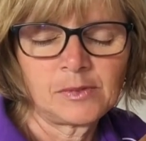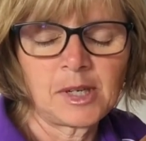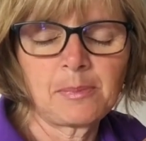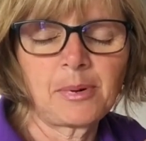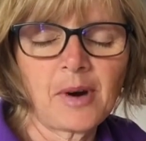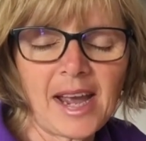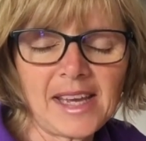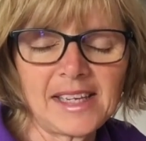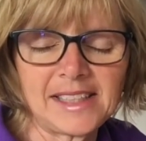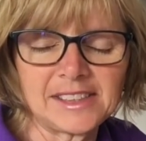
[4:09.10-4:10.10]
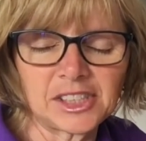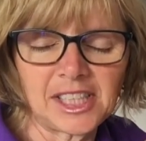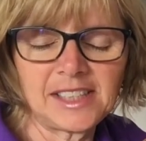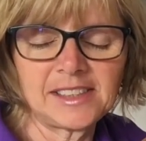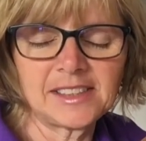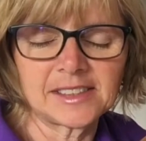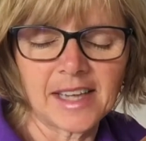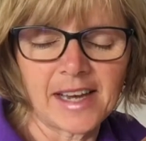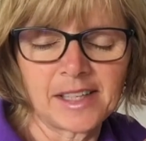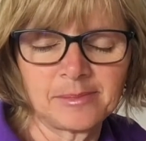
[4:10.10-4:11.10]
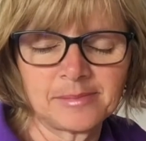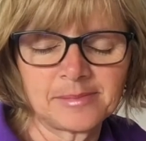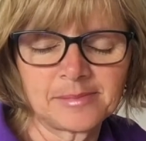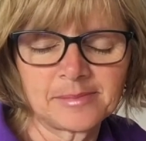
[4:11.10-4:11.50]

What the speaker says: We pray in Jesus' name.